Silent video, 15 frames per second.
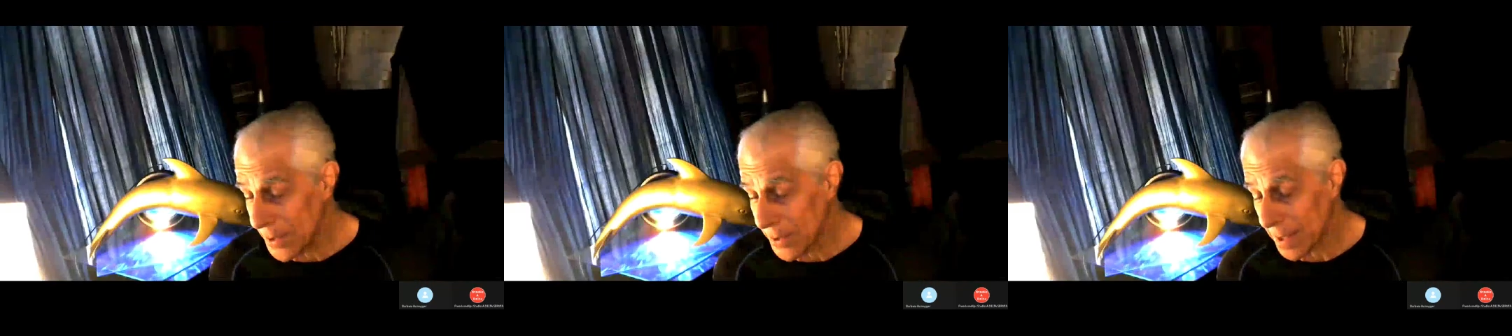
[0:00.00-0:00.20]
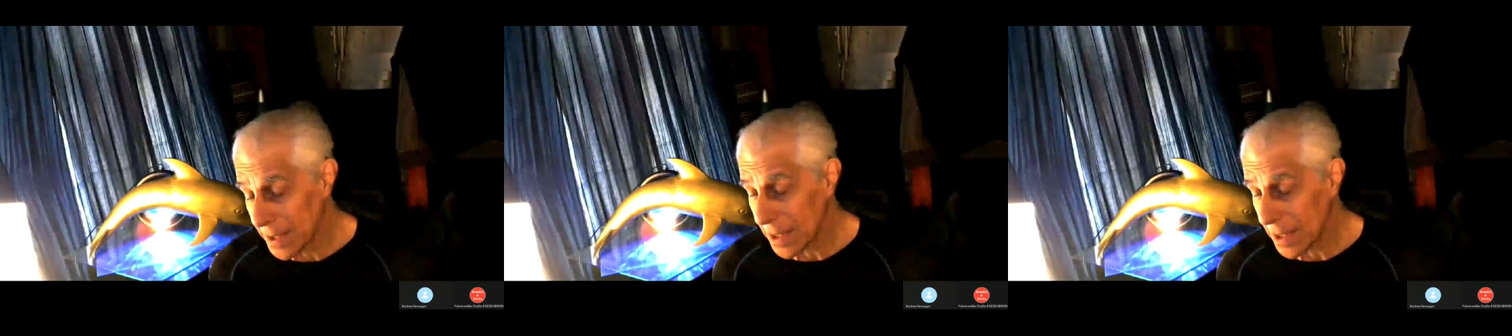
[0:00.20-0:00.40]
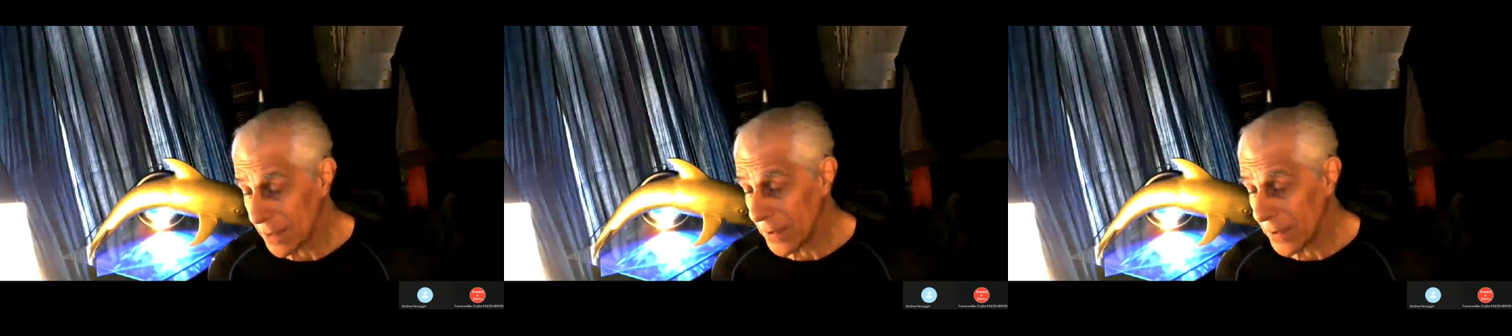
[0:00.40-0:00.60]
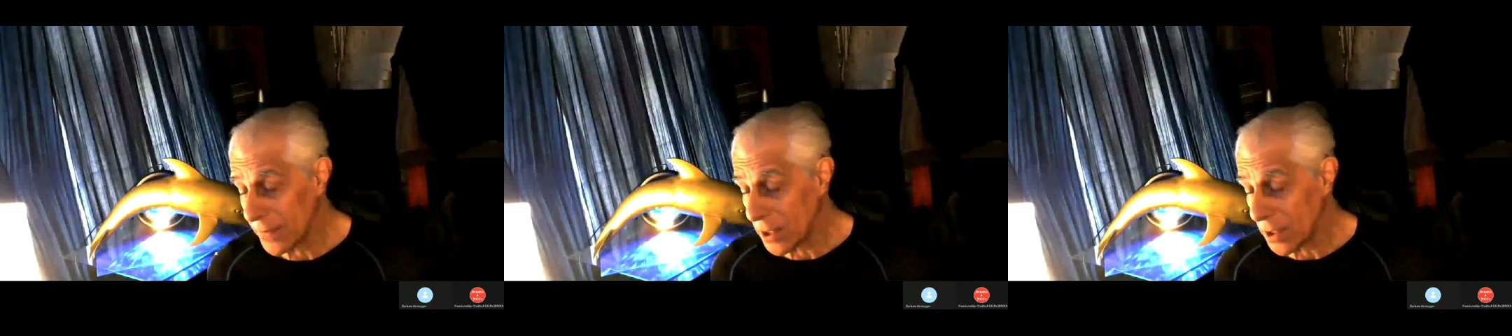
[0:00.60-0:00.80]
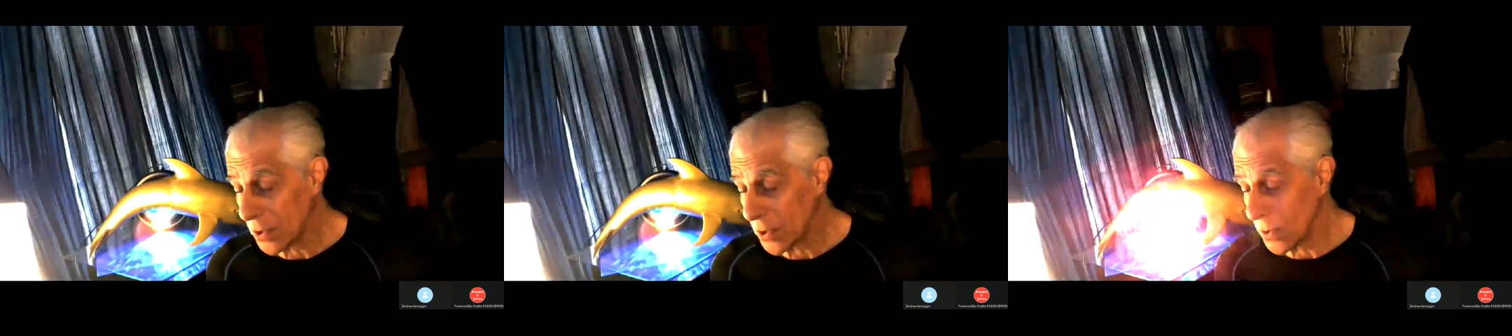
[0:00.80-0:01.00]
is right. That's
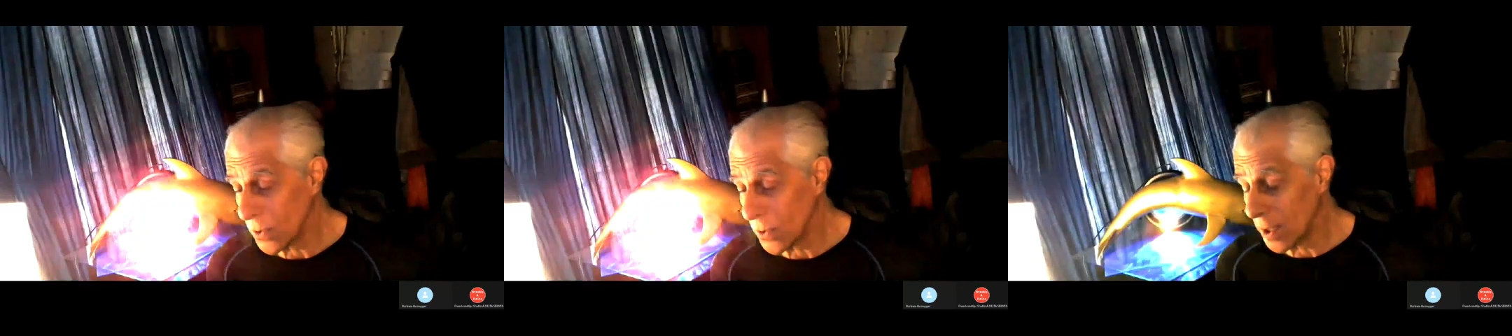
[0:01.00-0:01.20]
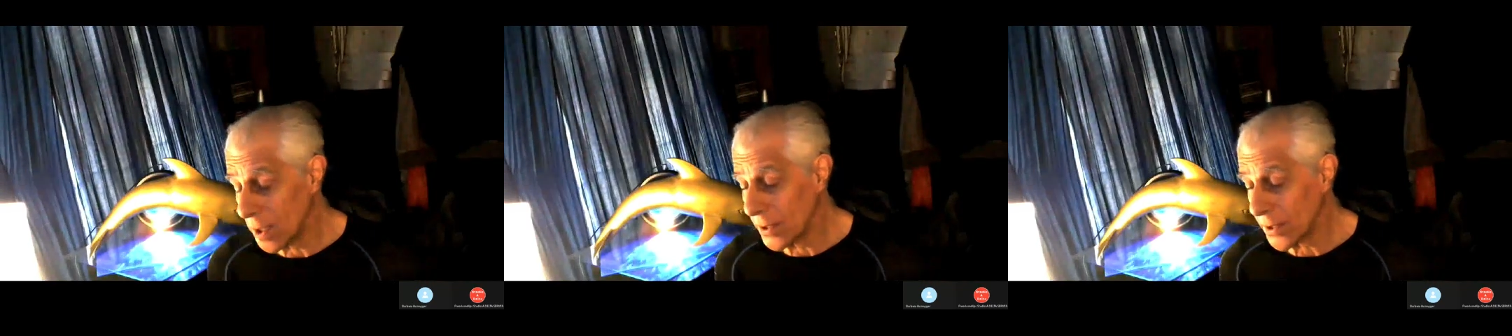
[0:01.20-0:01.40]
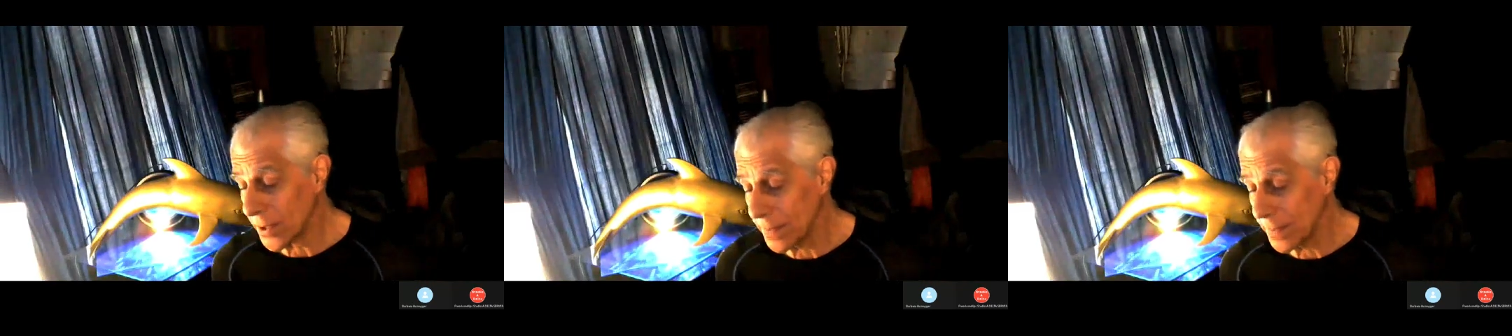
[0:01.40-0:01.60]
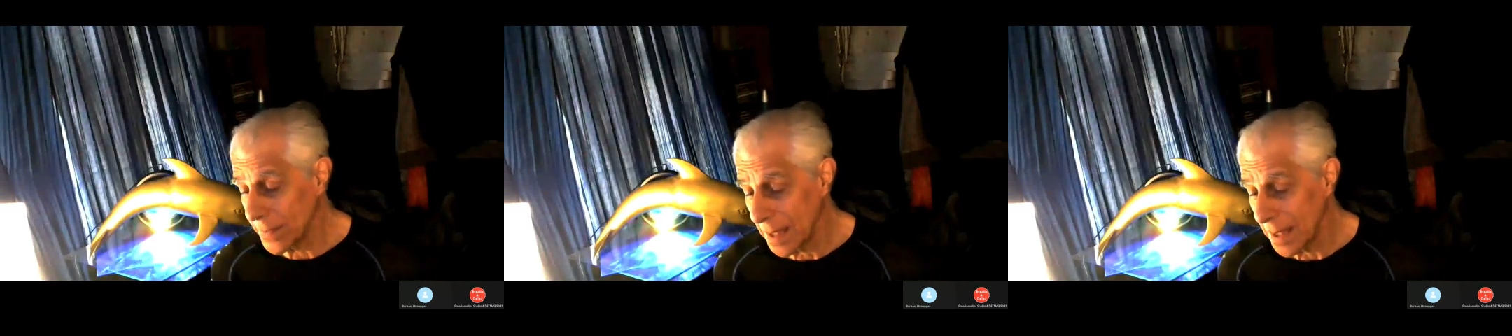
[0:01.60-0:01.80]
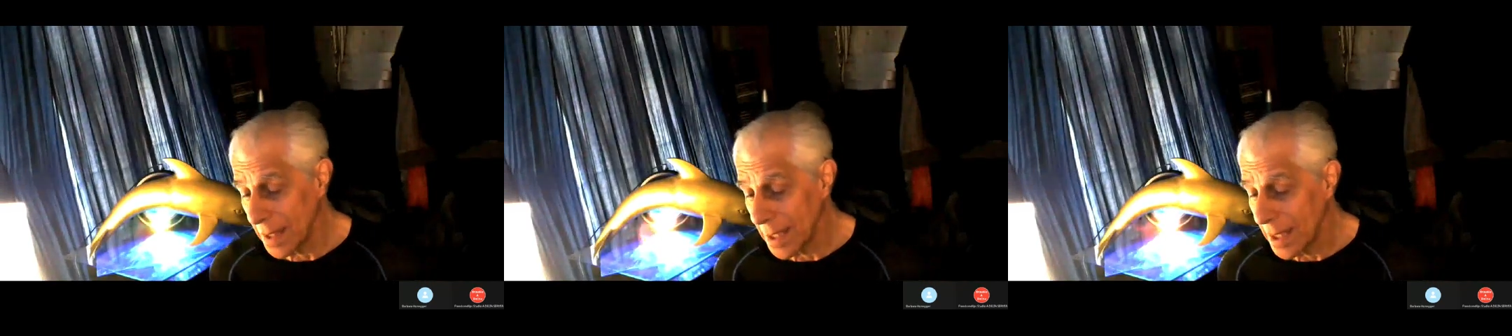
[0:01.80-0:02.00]
52 years.
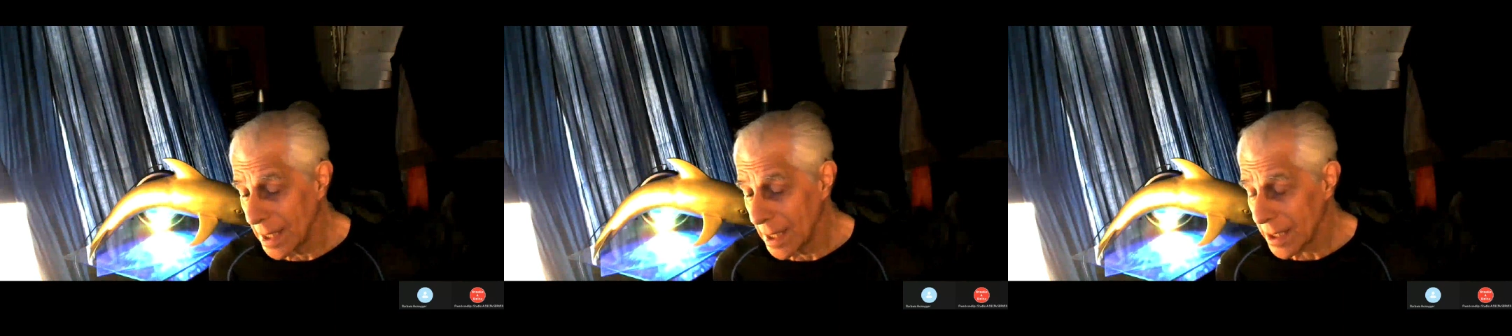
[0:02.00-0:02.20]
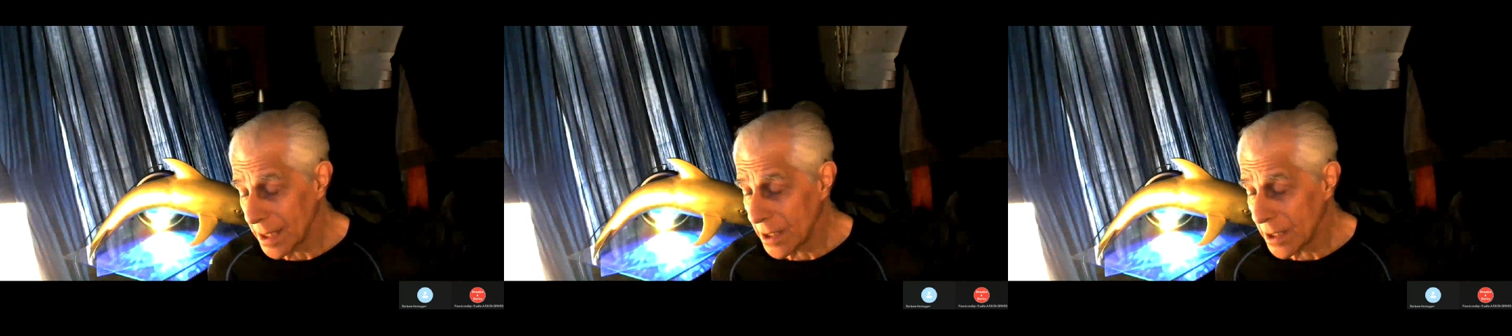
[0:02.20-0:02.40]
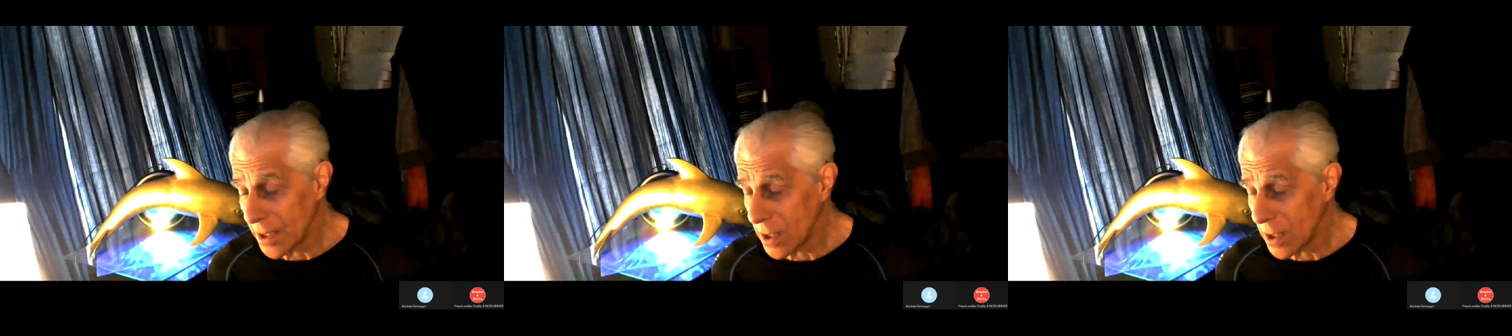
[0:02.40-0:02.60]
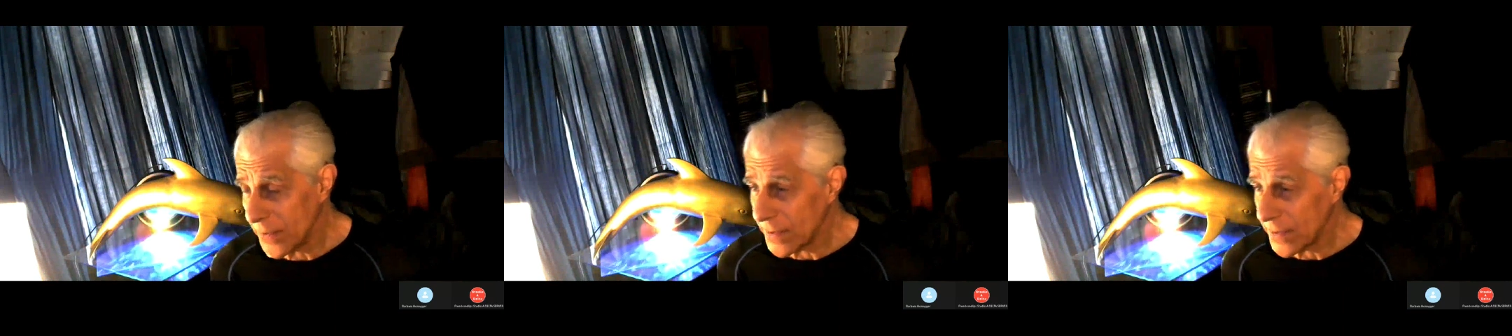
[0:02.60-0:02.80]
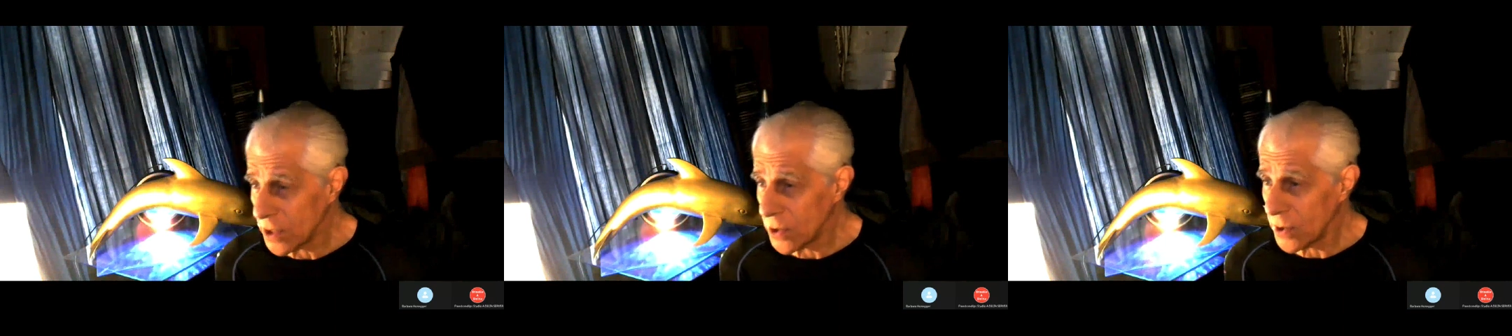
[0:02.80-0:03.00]
It took them
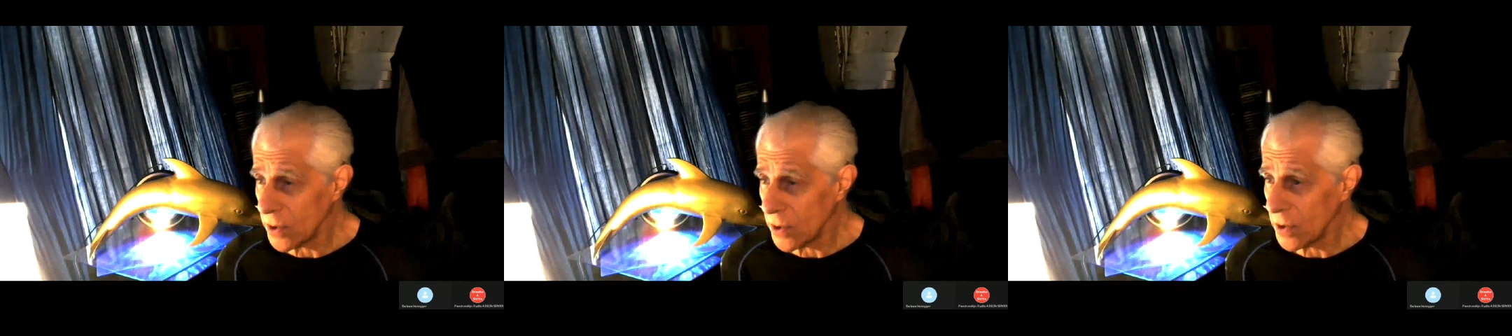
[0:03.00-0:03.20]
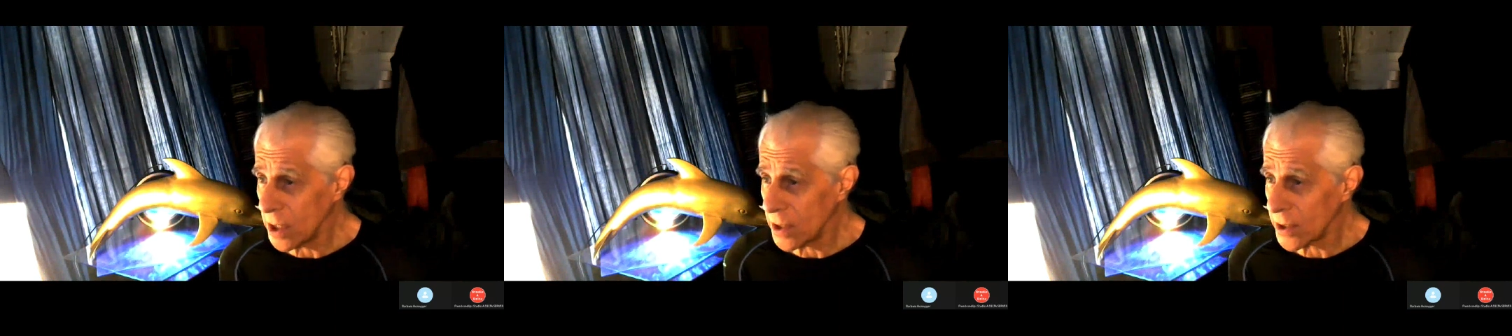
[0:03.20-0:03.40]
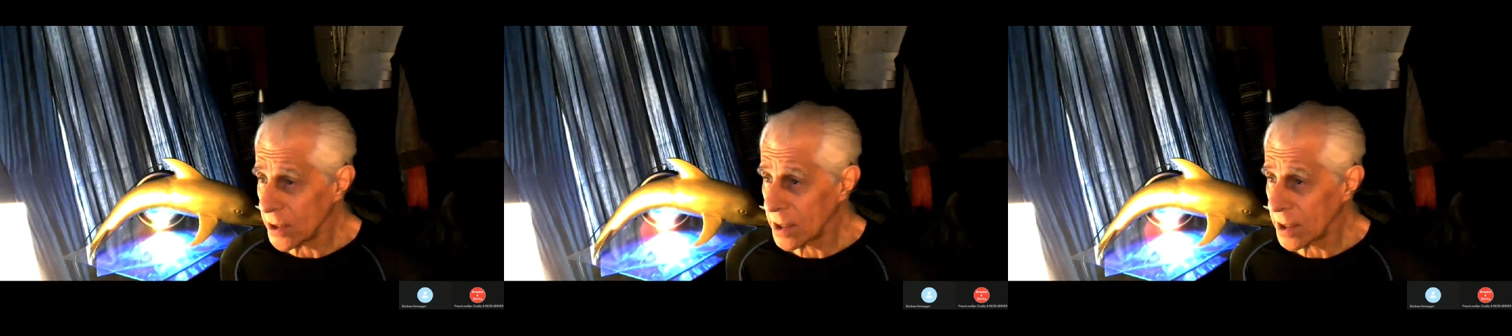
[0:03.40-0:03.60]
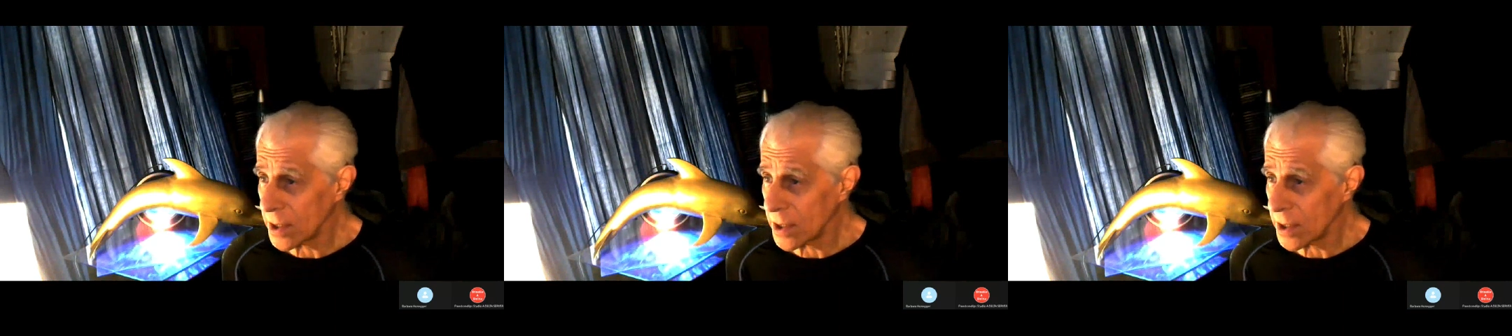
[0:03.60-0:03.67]
52 years